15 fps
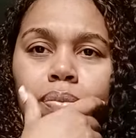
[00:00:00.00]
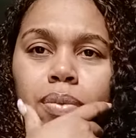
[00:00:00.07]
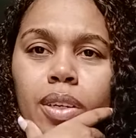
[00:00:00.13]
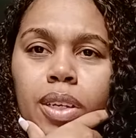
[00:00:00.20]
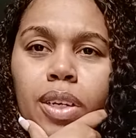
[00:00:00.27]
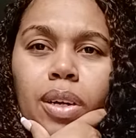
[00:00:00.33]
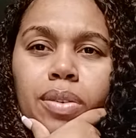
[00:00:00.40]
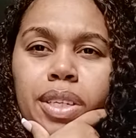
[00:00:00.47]

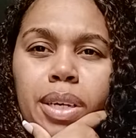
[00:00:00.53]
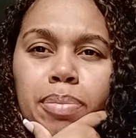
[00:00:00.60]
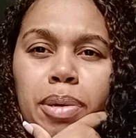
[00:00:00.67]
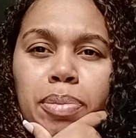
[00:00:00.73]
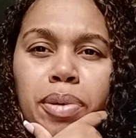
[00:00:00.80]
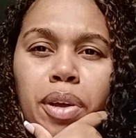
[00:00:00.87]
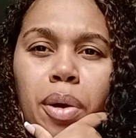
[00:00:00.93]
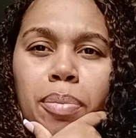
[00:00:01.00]
You don't tell
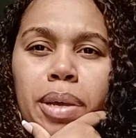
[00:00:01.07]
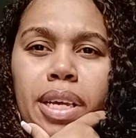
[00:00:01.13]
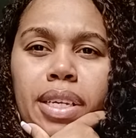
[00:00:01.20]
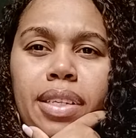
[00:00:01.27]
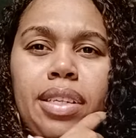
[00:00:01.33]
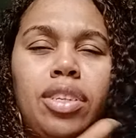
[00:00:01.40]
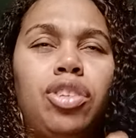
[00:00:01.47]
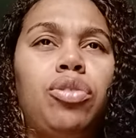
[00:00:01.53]
people your
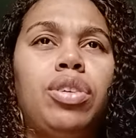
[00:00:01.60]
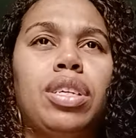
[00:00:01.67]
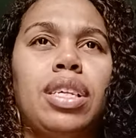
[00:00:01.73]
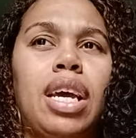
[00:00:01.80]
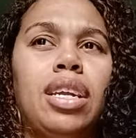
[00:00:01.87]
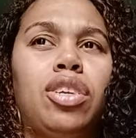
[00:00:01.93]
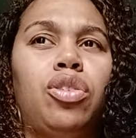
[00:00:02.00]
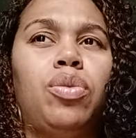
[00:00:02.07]
business. You just
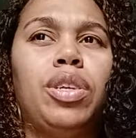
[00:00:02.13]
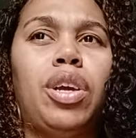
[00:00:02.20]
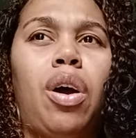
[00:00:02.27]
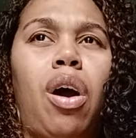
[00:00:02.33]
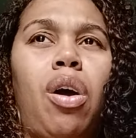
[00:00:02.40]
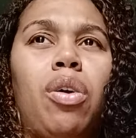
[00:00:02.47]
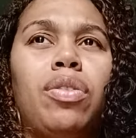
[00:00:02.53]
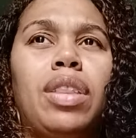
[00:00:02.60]
kind of doing your
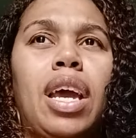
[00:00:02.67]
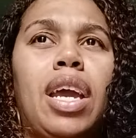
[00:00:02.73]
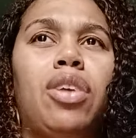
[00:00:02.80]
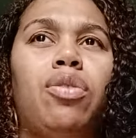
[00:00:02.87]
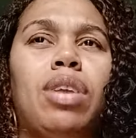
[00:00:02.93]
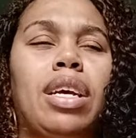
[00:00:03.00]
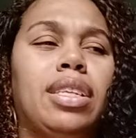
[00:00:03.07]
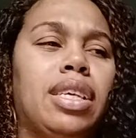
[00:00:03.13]
own thing.
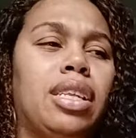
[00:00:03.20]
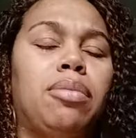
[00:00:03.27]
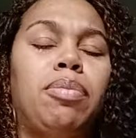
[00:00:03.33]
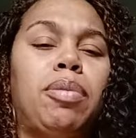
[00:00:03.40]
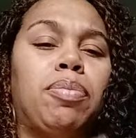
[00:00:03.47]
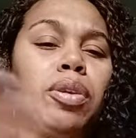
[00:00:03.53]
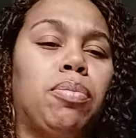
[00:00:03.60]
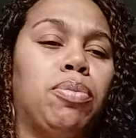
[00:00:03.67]
You're not telling
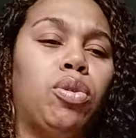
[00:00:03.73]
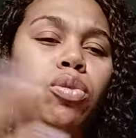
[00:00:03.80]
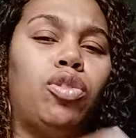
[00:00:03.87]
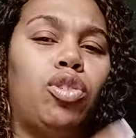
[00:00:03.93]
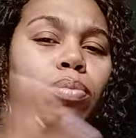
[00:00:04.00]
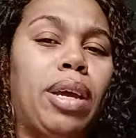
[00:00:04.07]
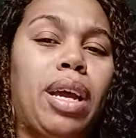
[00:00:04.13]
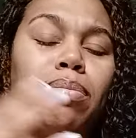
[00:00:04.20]
people the moves
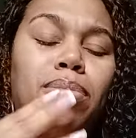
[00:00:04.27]
you make. I'm